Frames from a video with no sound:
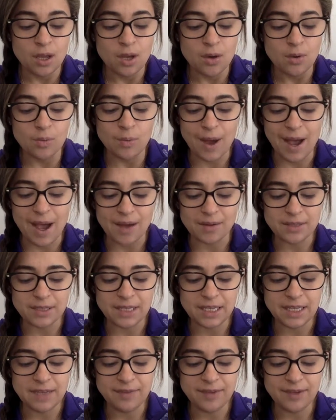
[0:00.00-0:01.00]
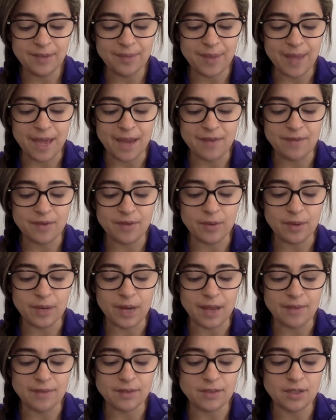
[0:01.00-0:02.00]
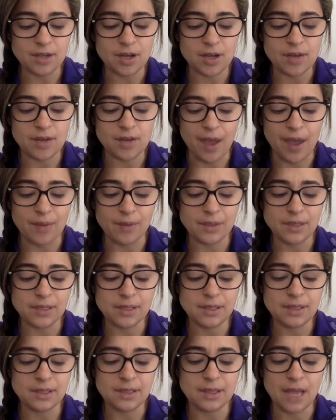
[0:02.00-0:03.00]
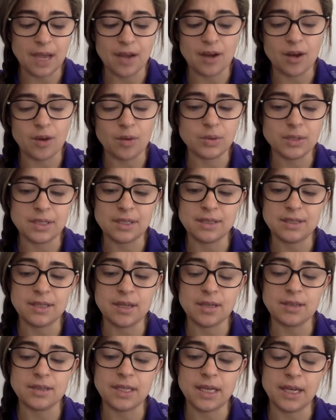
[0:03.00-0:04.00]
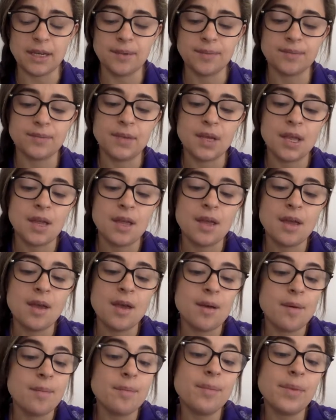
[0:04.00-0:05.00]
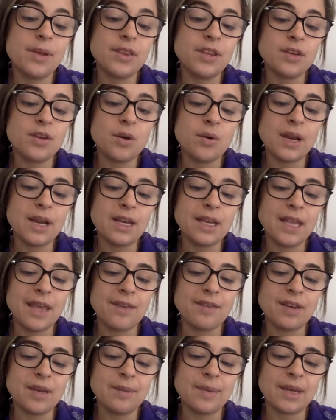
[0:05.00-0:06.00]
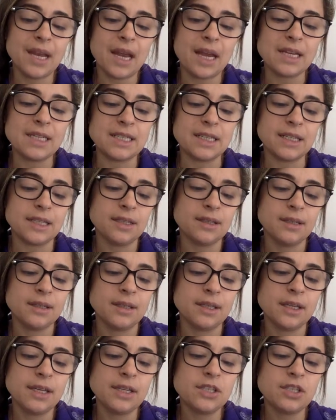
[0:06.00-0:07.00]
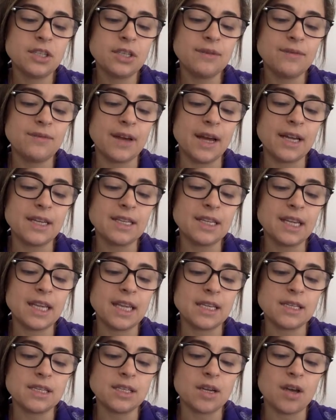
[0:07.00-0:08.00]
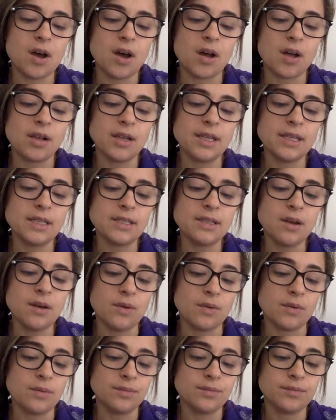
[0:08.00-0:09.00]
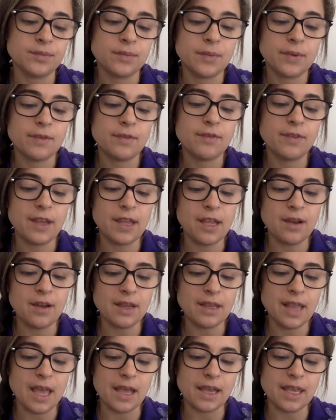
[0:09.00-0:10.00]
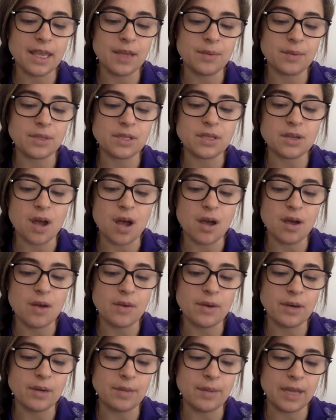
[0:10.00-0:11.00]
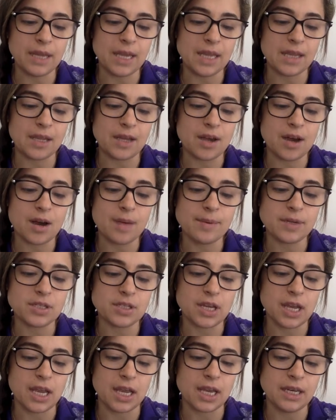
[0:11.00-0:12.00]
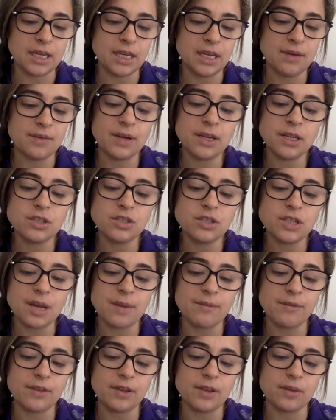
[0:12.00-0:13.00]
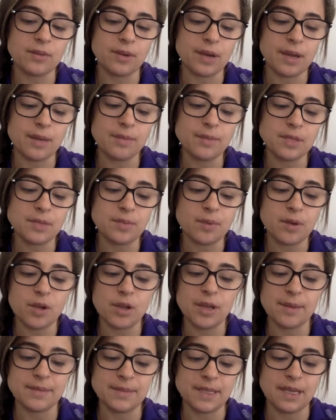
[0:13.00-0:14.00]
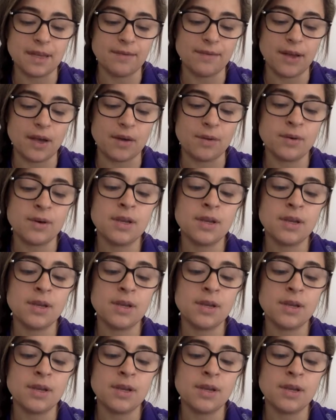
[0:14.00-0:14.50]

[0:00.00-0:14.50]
Wow, did he feel bad for whatever doll that girl was insulting. But the note had given him an idea. He should find a kid to call his own. Figuring that kid was not going to be in the garbage can, he reached up for the rim to pull himself out,